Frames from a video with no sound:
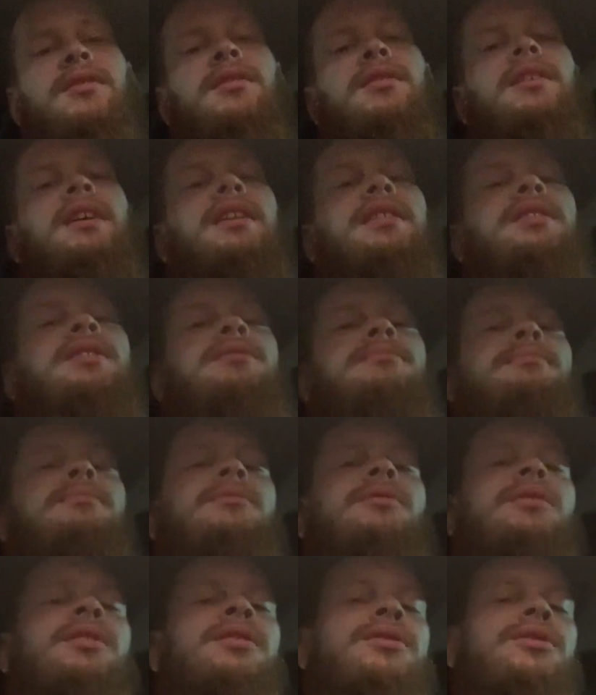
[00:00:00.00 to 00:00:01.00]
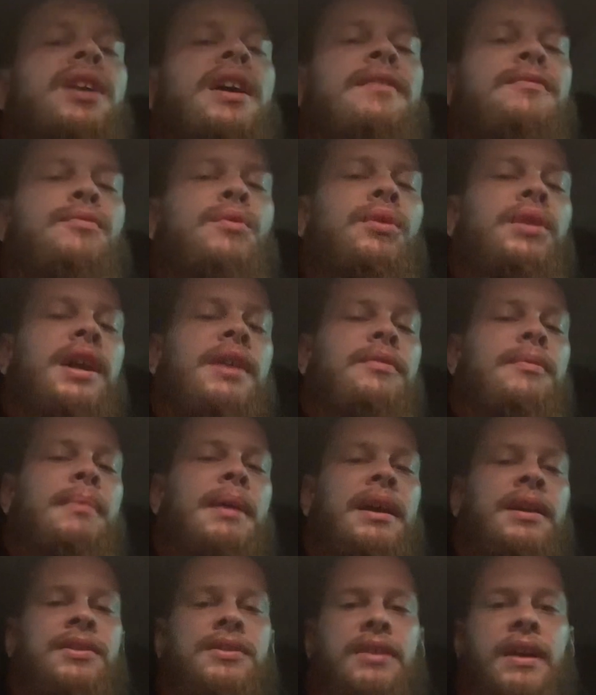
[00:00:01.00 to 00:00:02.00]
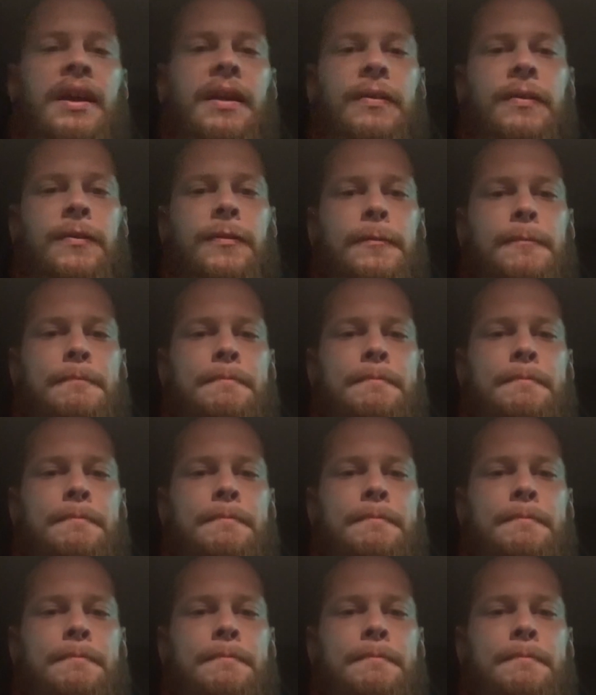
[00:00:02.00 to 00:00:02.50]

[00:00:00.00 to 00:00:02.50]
Like this this life will never make sense.